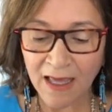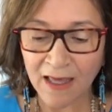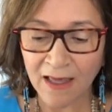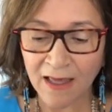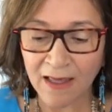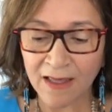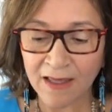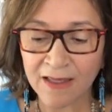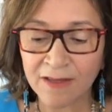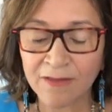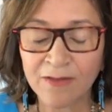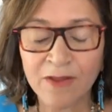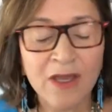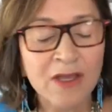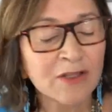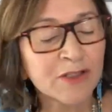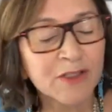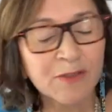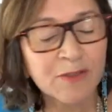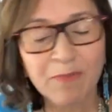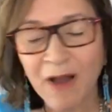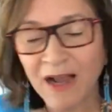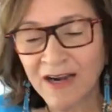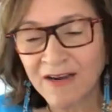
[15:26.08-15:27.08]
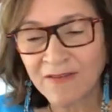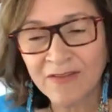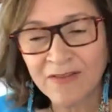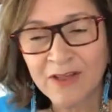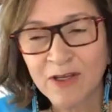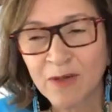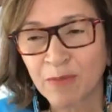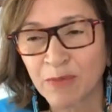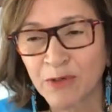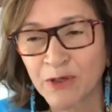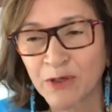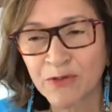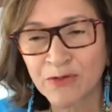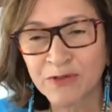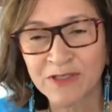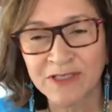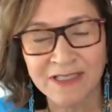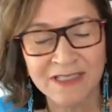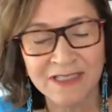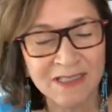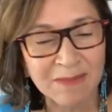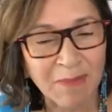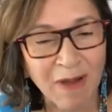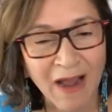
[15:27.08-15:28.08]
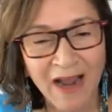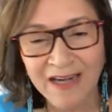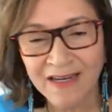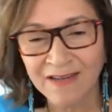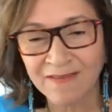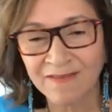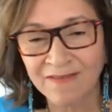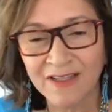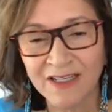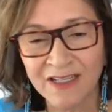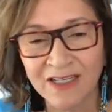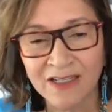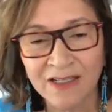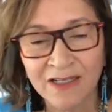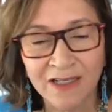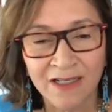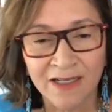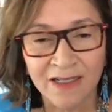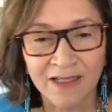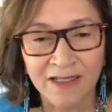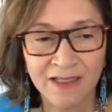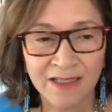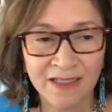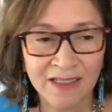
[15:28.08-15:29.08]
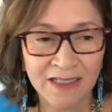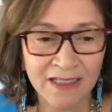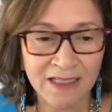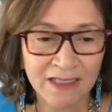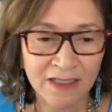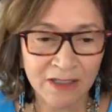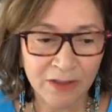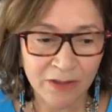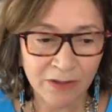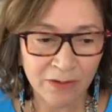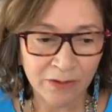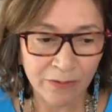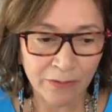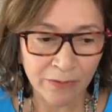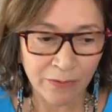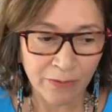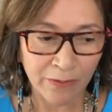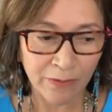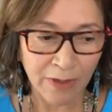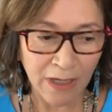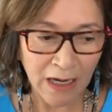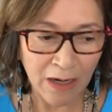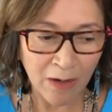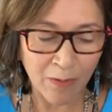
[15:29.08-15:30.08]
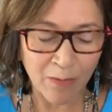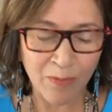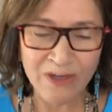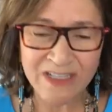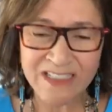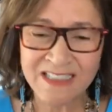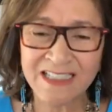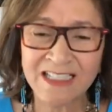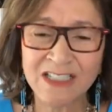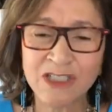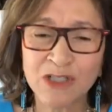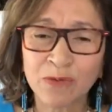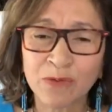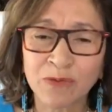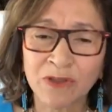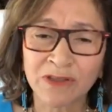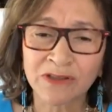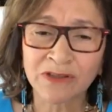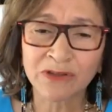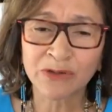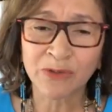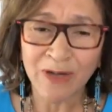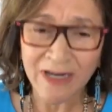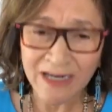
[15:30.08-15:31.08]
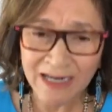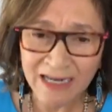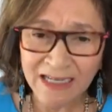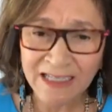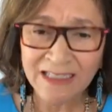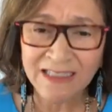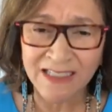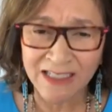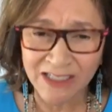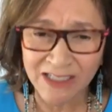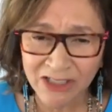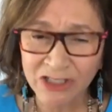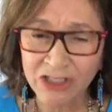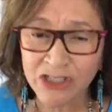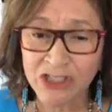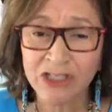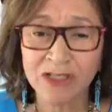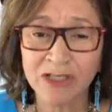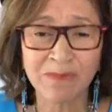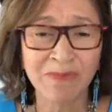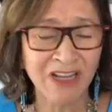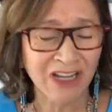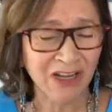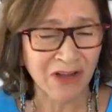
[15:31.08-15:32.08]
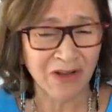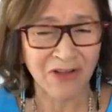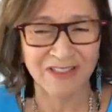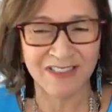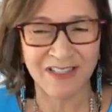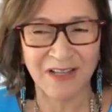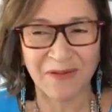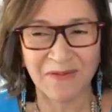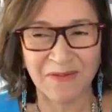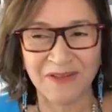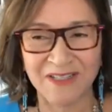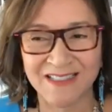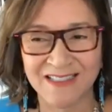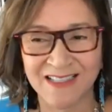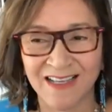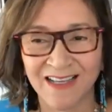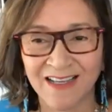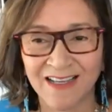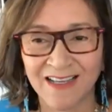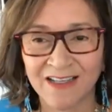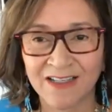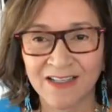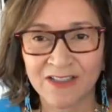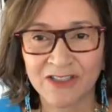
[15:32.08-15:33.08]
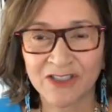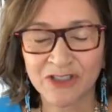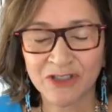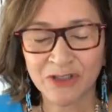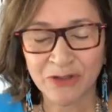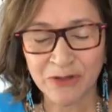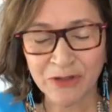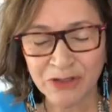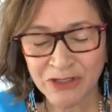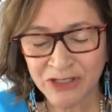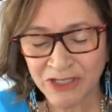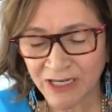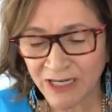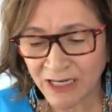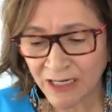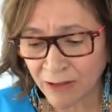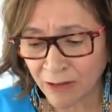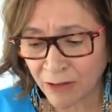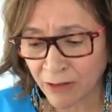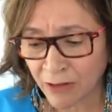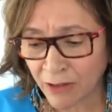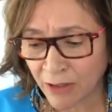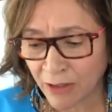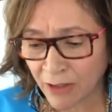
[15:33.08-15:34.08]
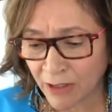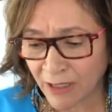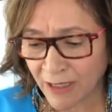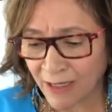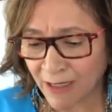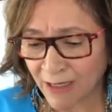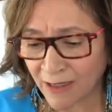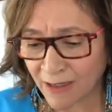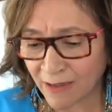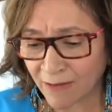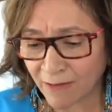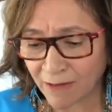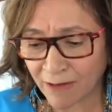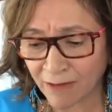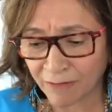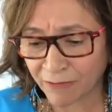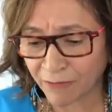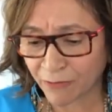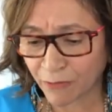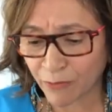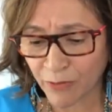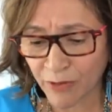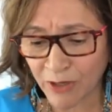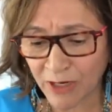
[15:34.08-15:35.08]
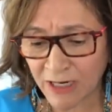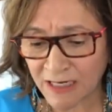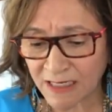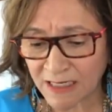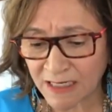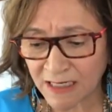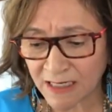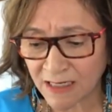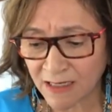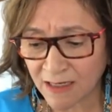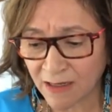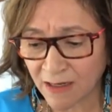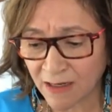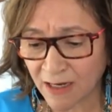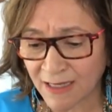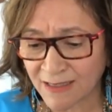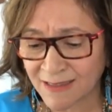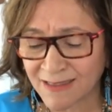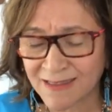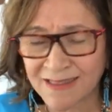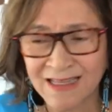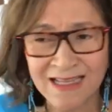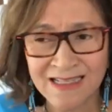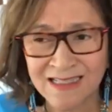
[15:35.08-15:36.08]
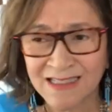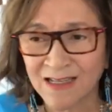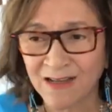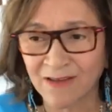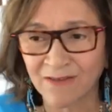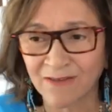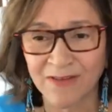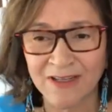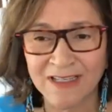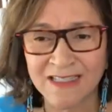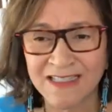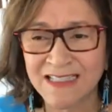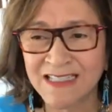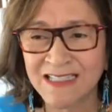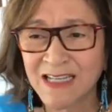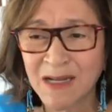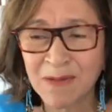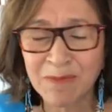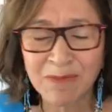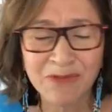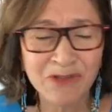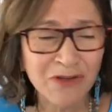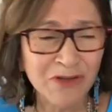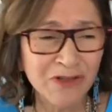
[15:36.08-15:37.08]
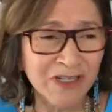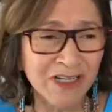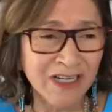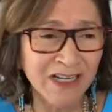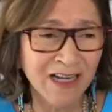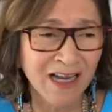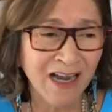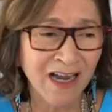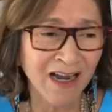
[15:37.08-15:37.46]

in, in spite of the abuse, in spite of the, the residual drug addiction, because I was searching uh, for a sense of esteem, searching,